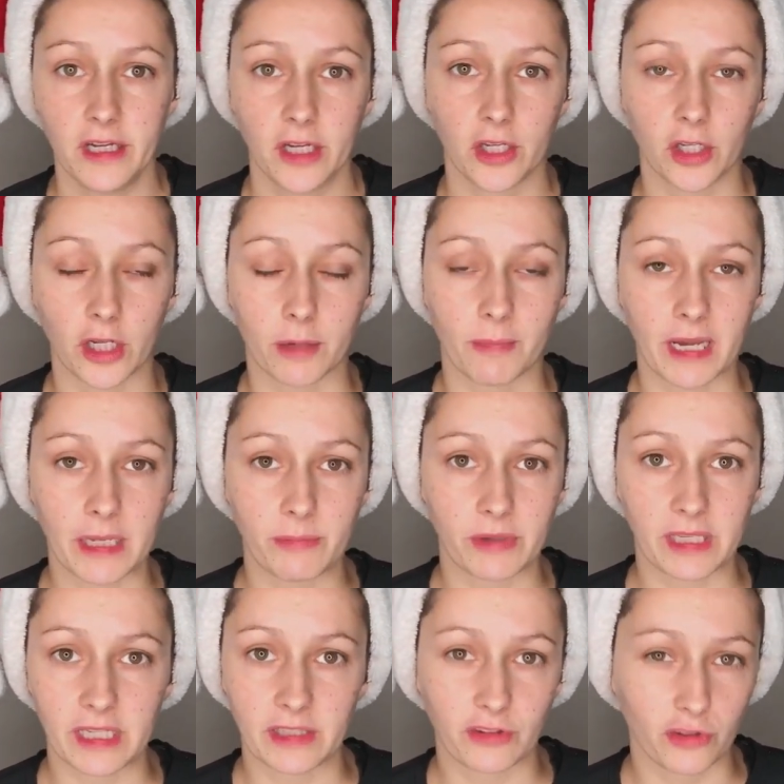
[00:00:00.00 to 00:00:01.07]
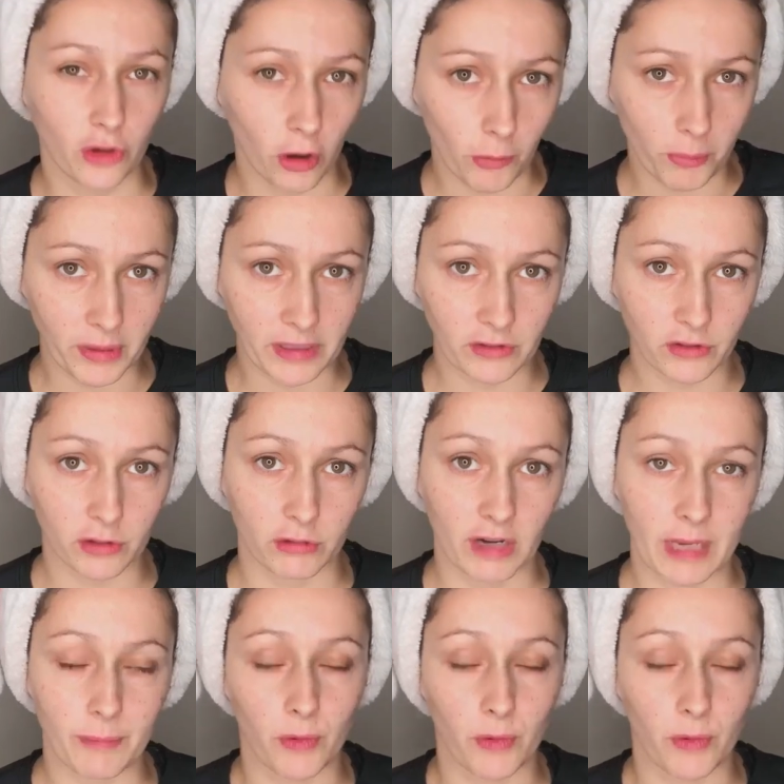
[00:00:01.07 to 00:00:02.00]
maybe it's not been so great,